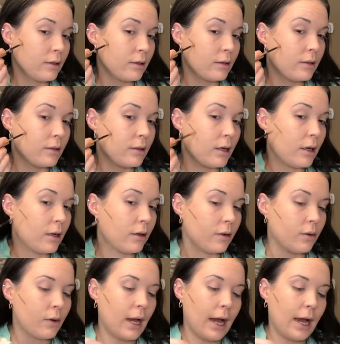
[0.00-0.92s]

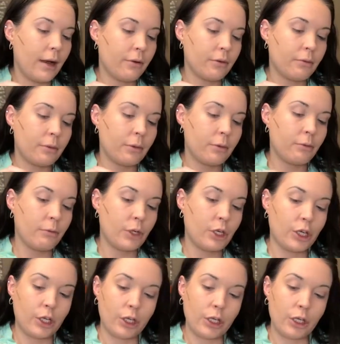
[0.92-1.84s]
So I
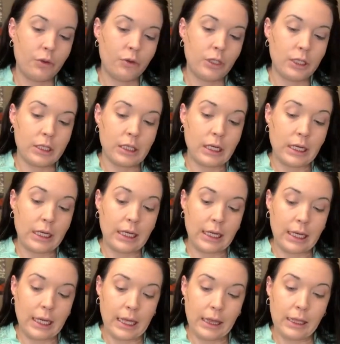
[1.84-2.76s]
remember you just needing
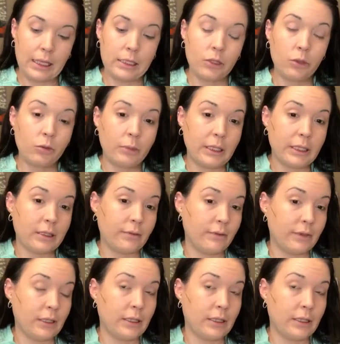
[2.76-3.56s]
a little bit of